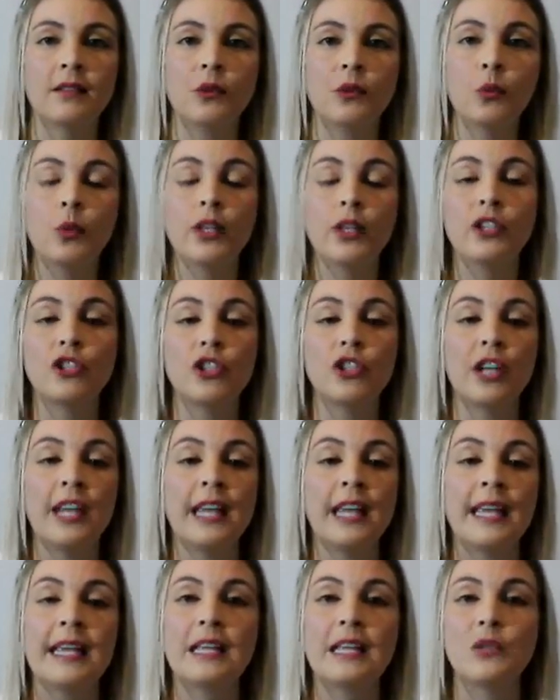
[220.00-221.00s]
which
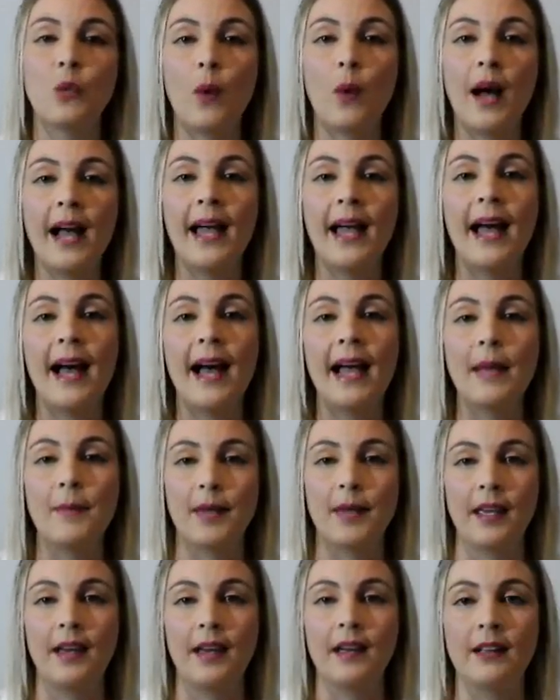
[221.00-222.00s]
is why I'm
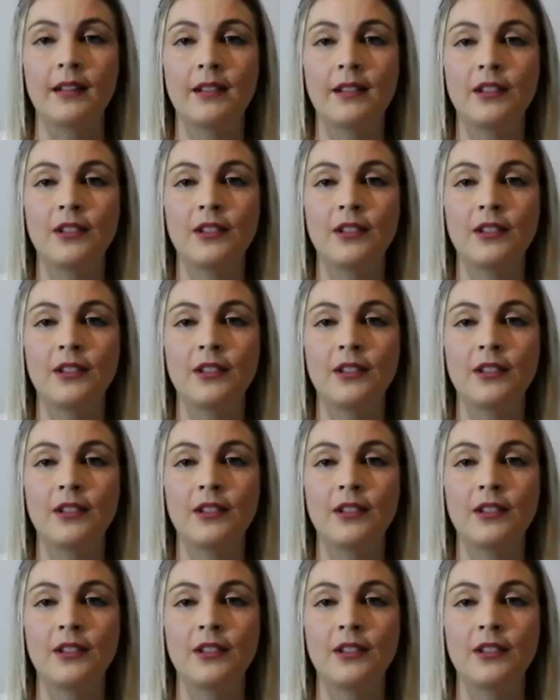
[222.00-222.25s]
here,